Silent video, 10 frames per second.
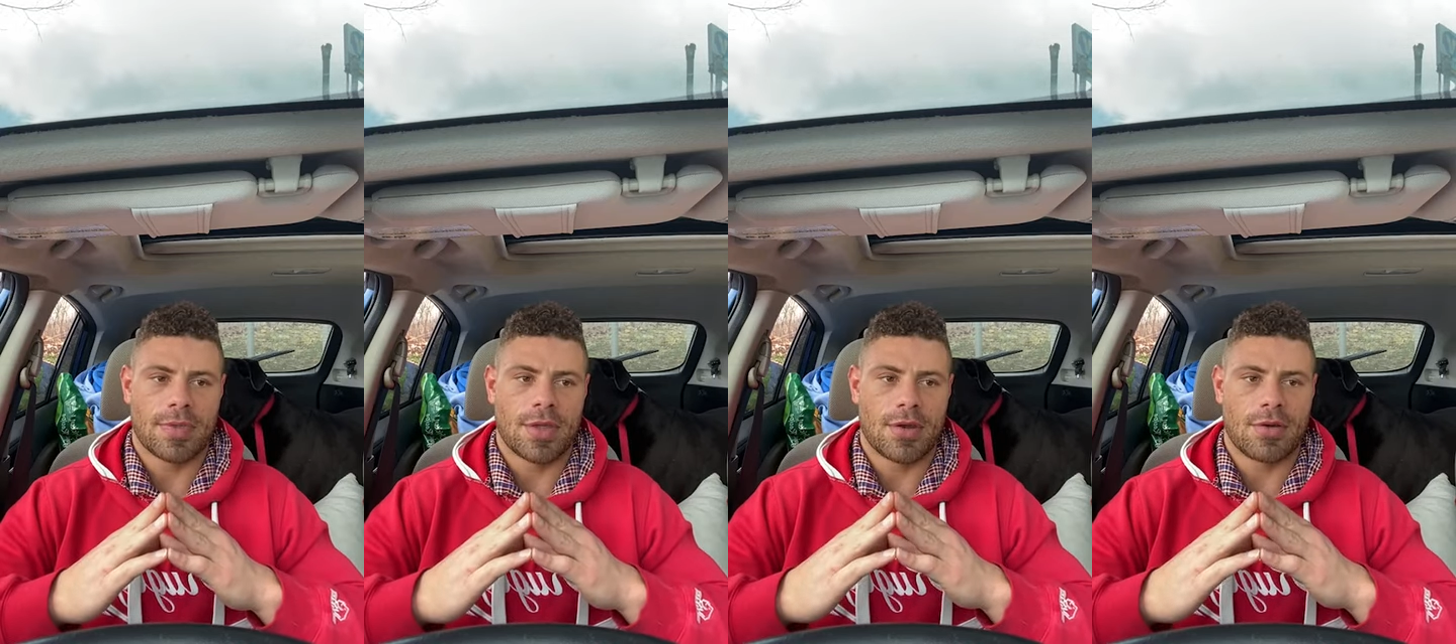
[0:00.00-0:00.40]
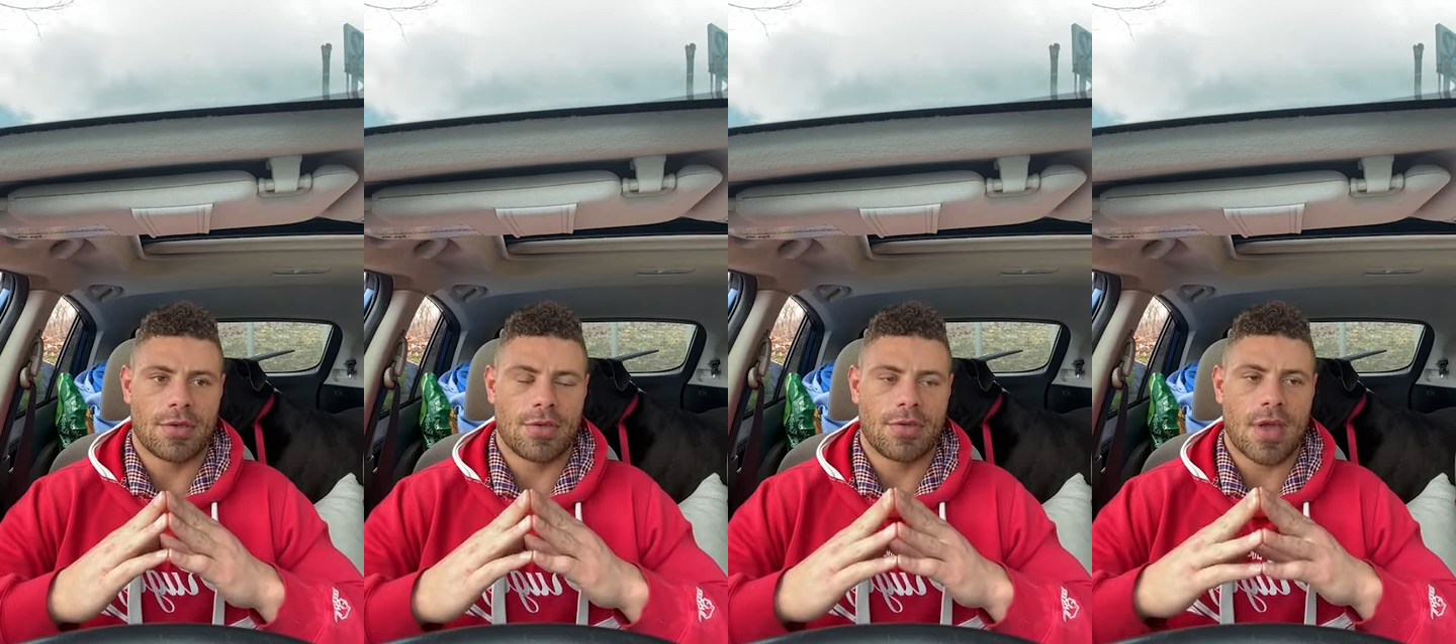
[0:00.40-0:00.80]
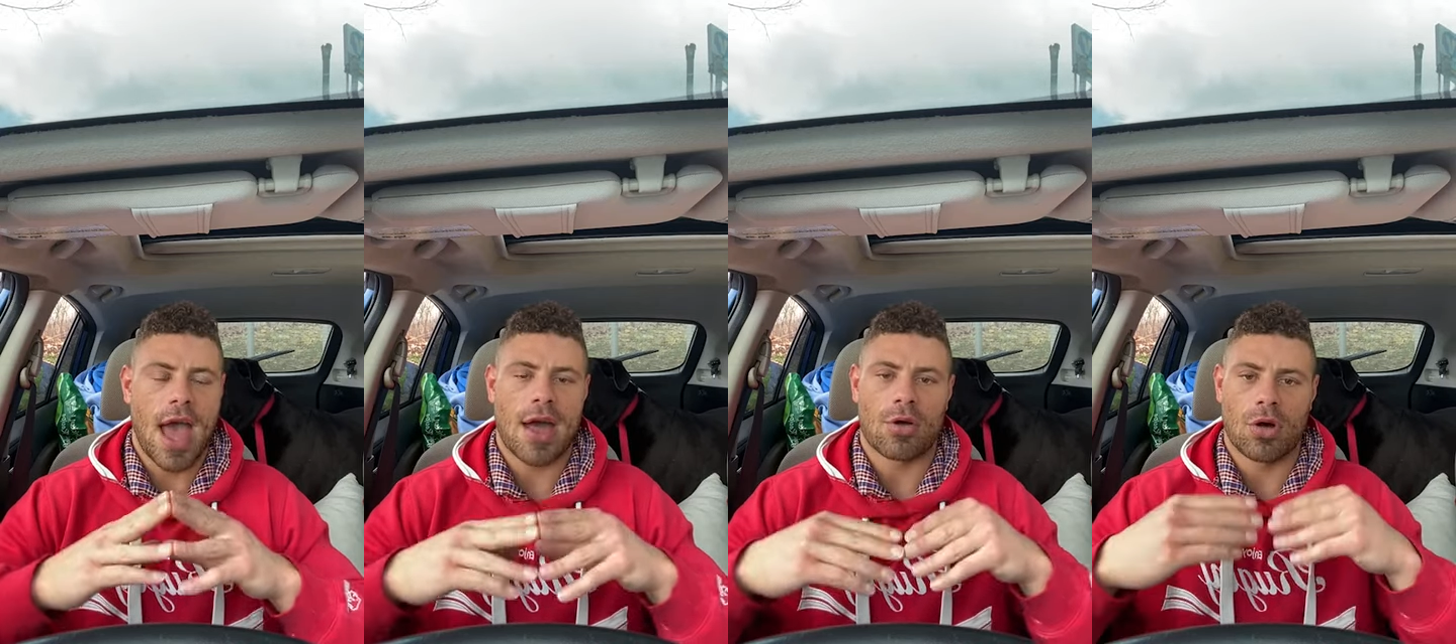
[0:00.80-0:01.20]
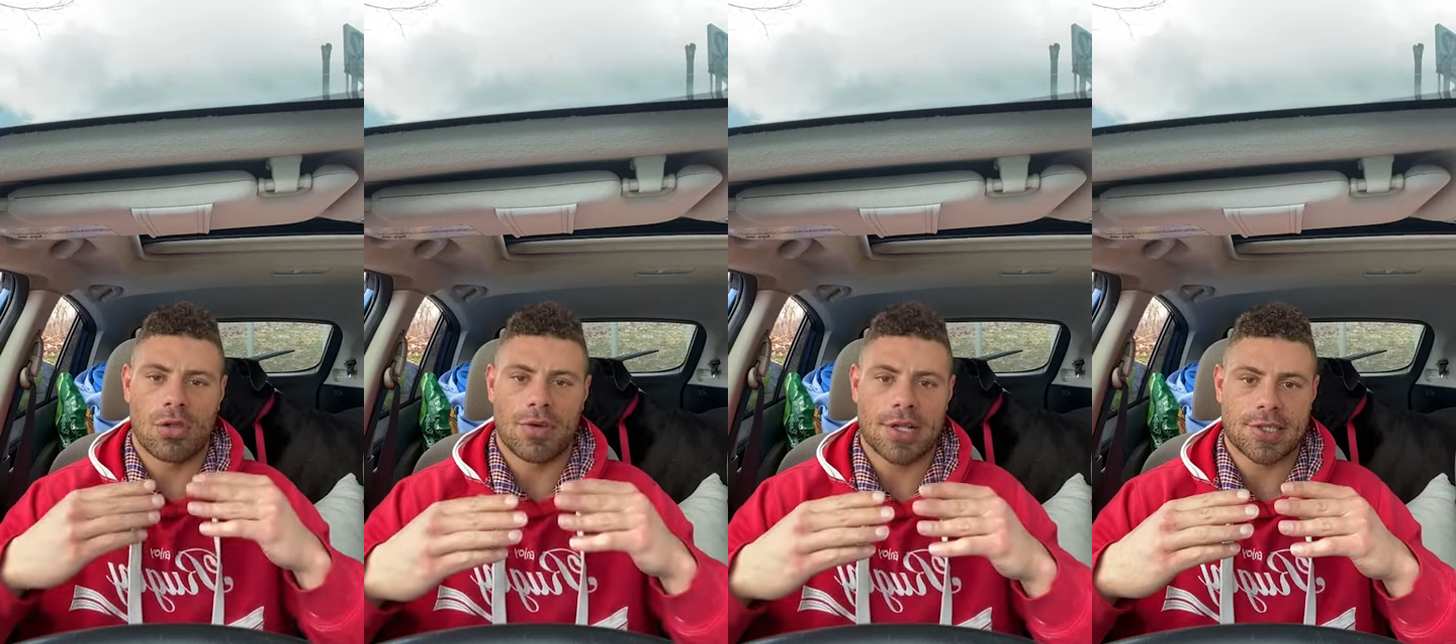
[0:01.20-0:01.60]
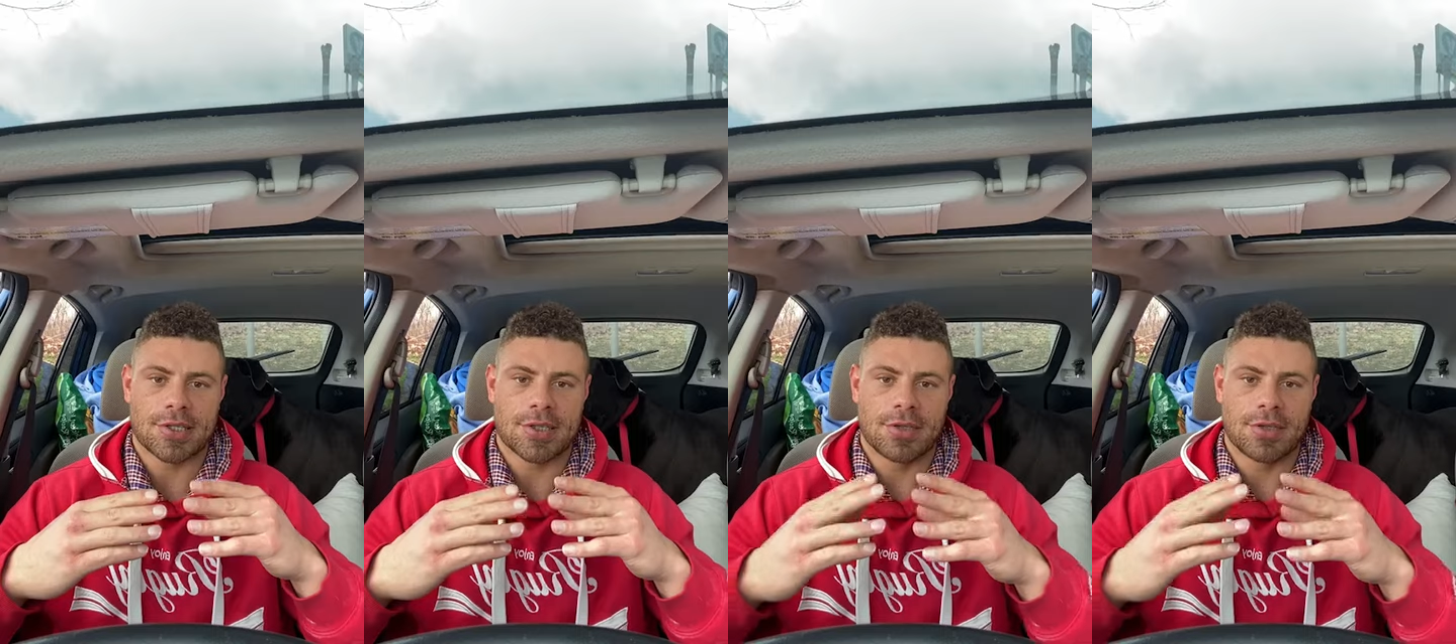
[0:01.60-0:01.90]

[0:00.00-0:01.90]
you had all of us.